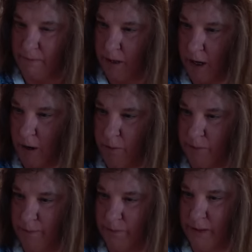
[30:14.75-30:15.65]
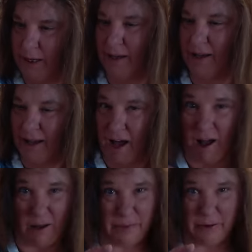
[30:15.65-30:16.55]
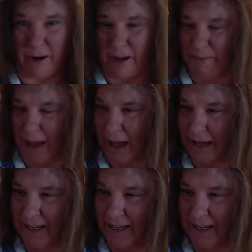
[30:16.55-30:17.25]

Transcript: Oh, I'll be right back.